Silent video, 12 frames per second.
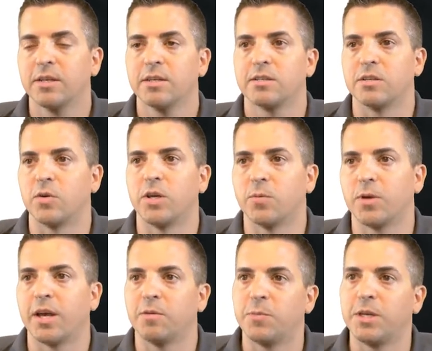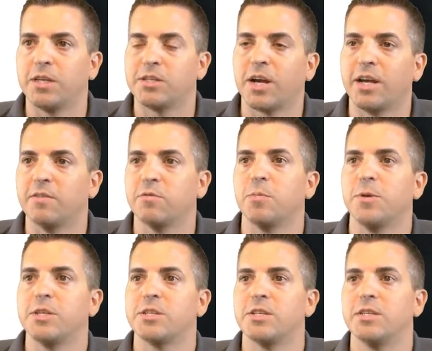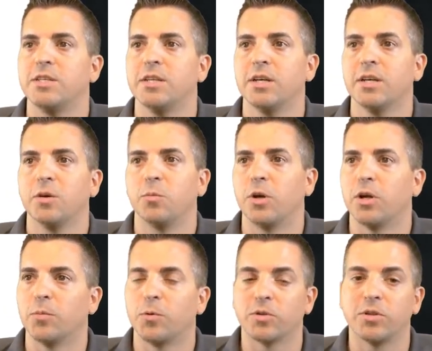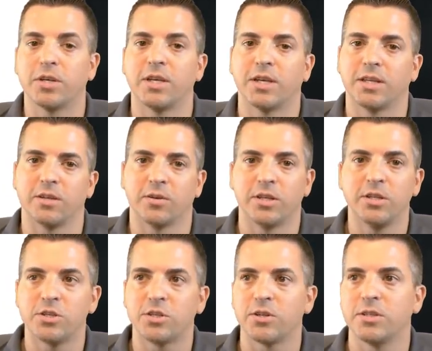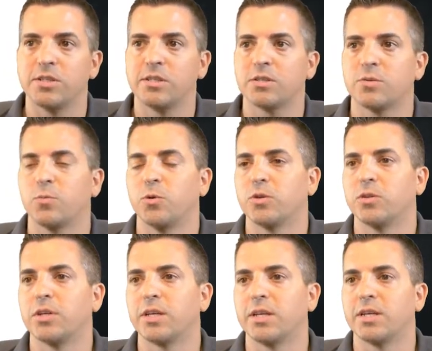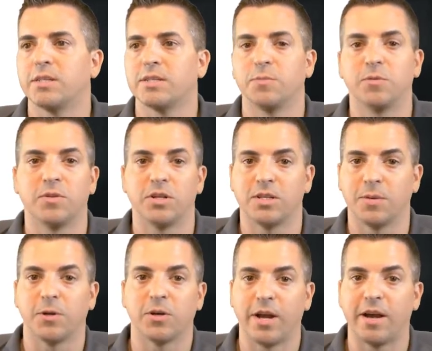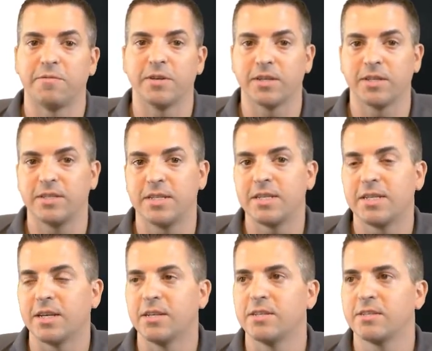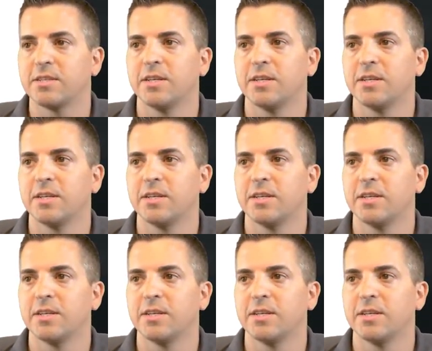So here we have PHI information, where we're looking at their insurance, we're looking at some of their demographic details,